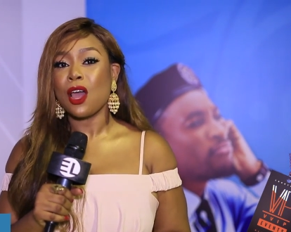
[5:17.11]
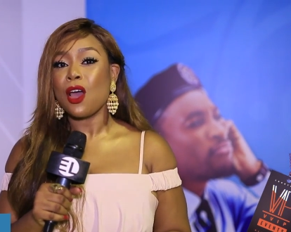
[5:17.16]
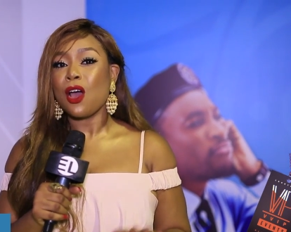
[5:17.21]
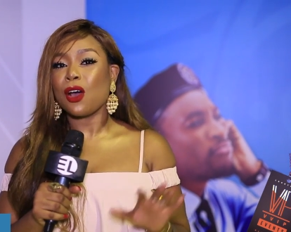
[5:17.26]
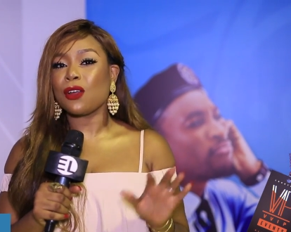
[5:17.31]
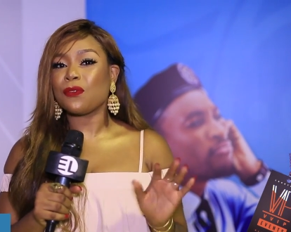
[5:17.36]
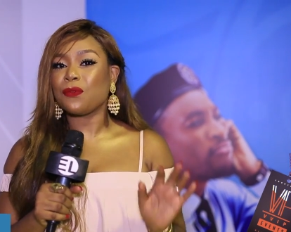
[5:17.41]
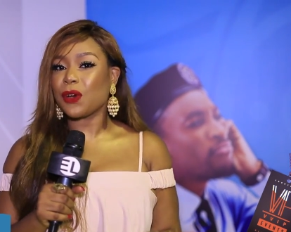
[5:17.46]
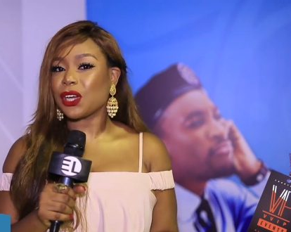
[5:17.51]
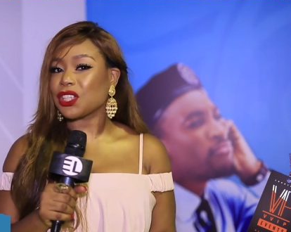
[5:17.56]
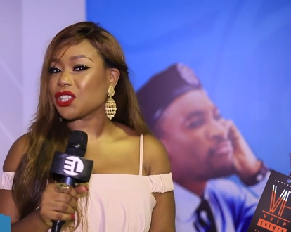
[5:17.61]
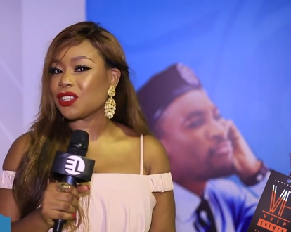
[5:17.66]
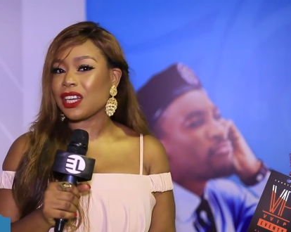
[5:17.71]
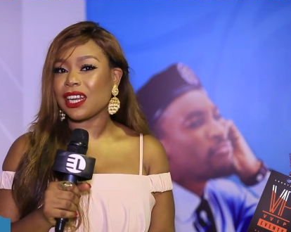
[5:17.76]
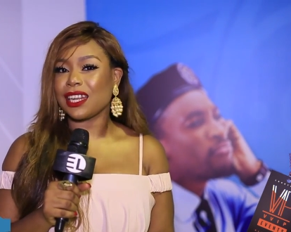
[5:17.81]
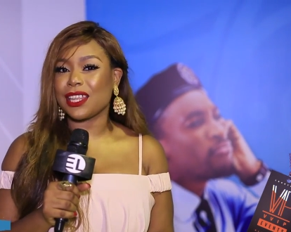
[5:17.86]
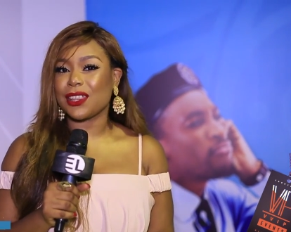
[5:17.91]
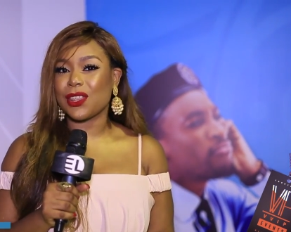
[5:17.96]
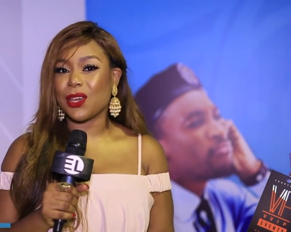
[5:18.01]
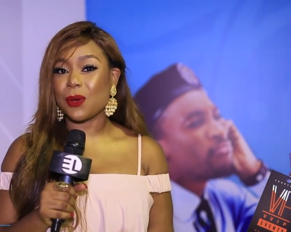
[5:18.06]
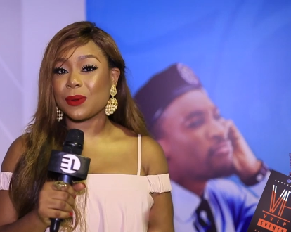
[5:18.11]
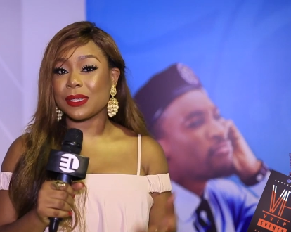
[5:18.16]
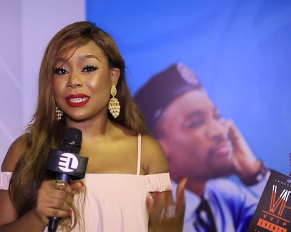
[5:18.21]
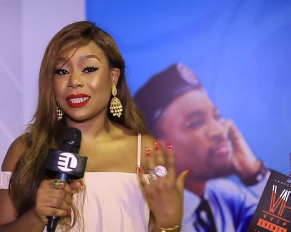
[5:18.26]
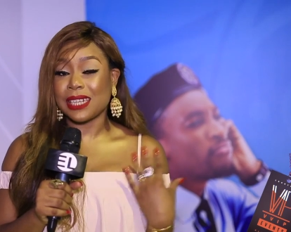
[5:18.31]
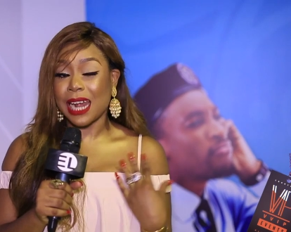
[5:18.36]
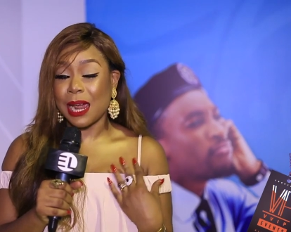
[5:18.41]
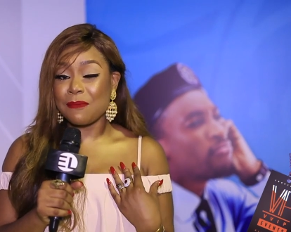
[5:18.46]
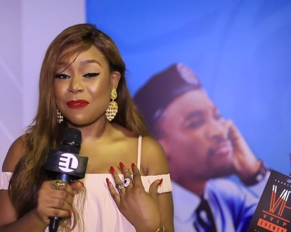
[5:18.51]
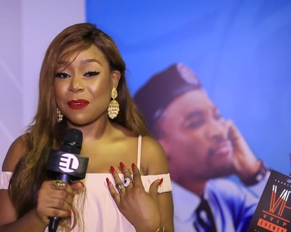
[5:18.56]
Speaker 1: Unfortunately though, it's
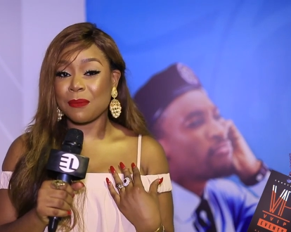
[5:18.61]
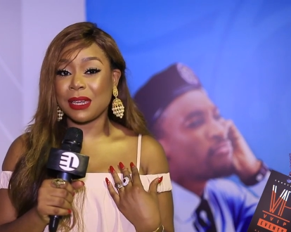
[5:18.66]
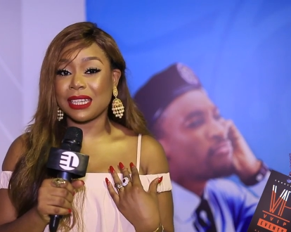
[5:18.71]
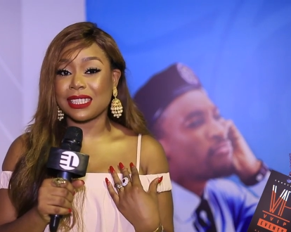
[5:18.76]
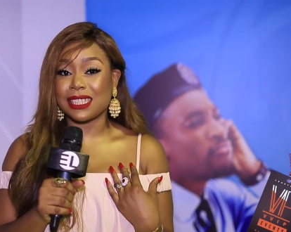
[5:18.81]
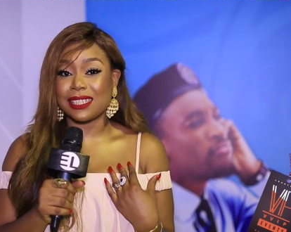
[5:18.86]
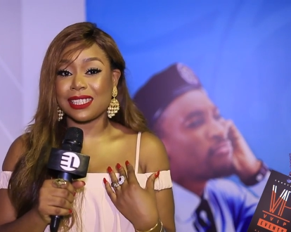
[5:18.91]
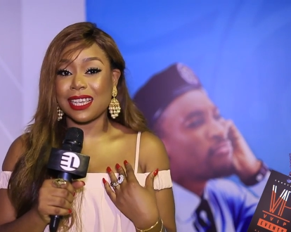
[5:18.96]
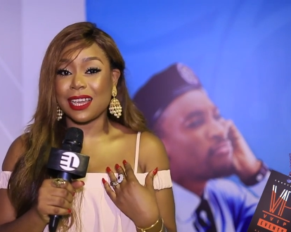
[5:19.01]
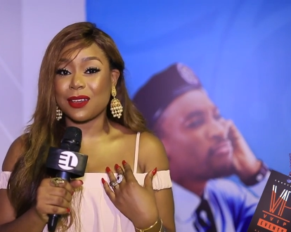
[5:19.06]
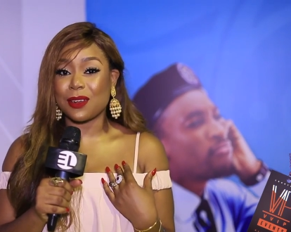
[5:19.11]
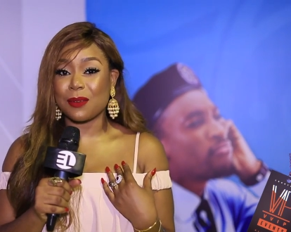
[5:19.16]
time for me to say